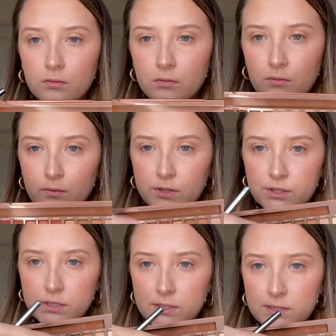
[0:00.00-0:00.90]
which
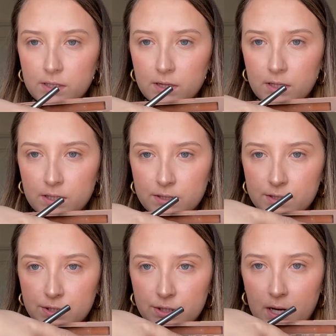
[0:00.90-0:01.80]
is this
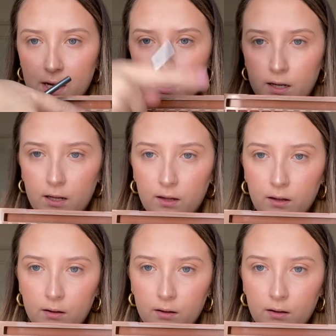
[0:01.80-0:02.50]
shade here.